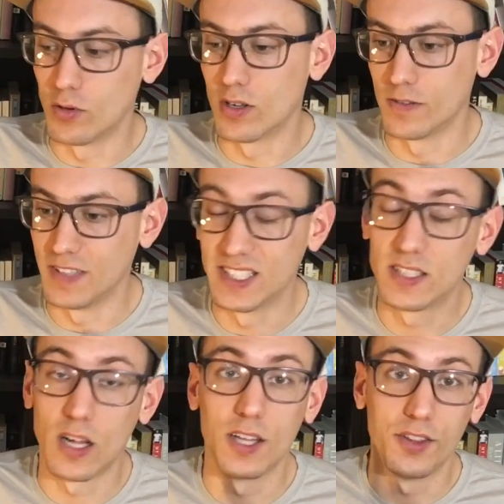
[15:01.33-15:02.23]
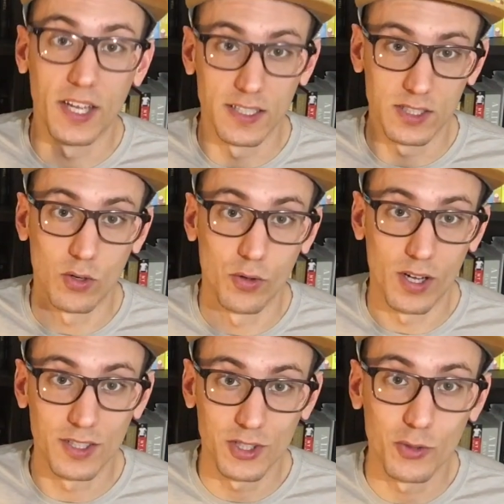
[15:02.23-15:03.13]
you all of these solid things to hold
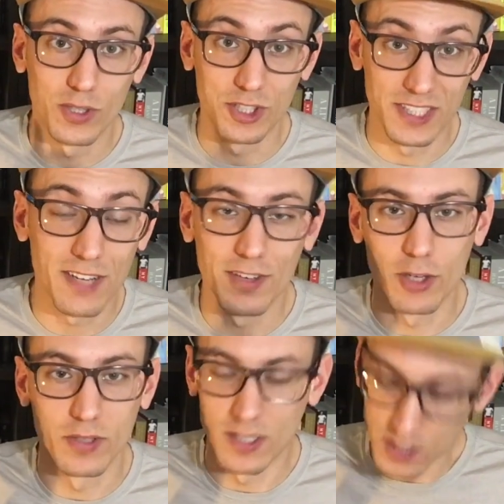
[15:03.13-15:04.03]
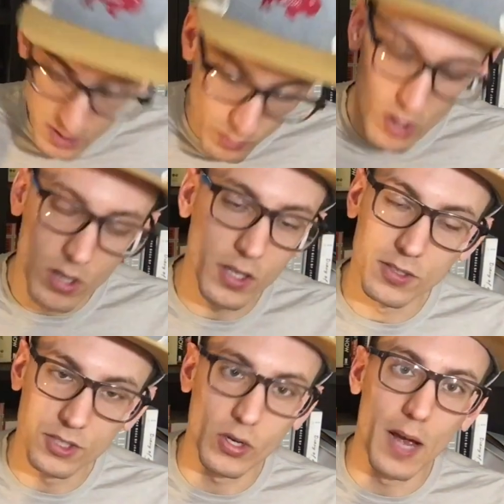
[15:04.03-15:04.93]
on to, what she's given you is this small
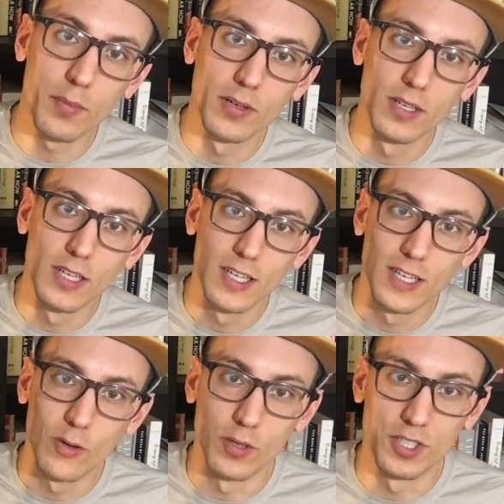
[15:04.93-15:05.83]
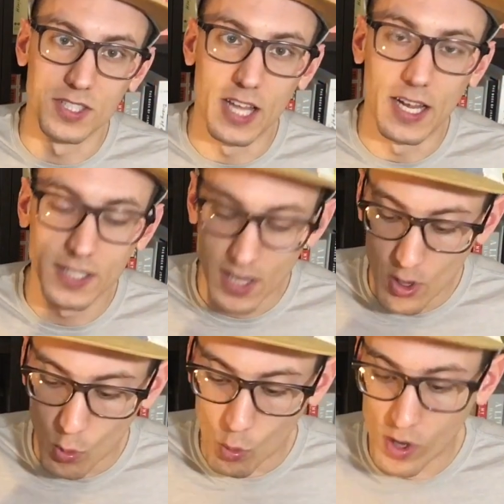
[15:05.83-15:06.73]
little scrap, which is that
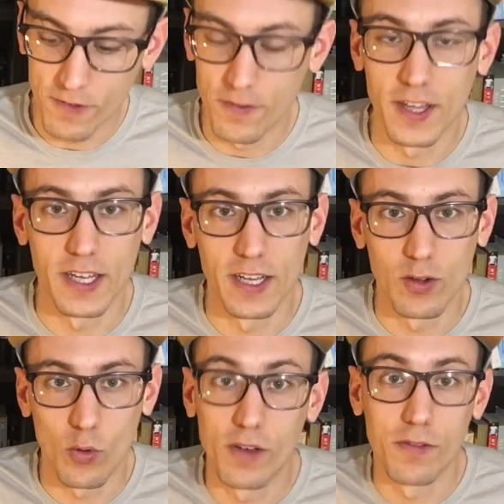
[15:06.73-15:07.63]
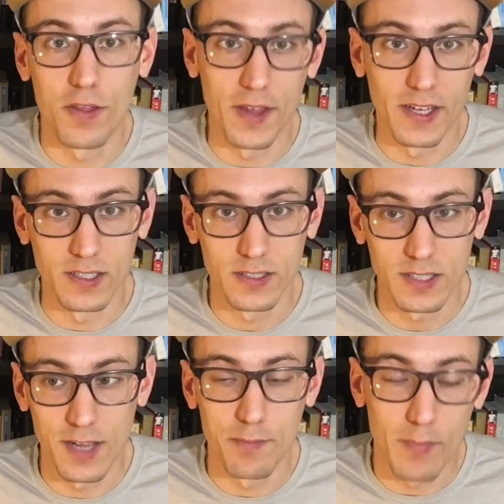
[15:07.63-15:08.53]
one of the one of the
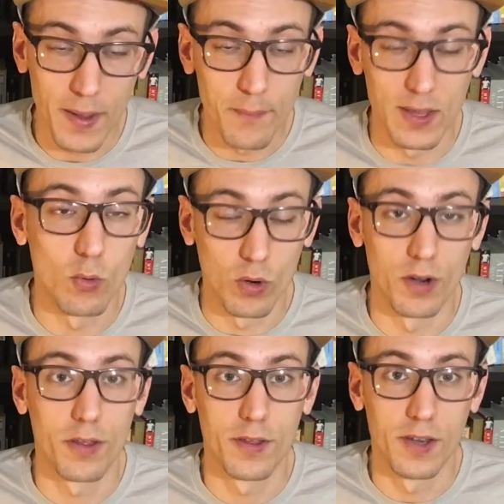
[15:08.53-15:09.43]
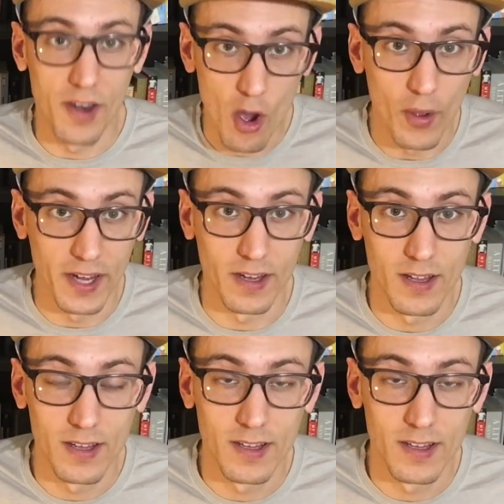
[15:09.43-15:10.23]
things it might be worth knowing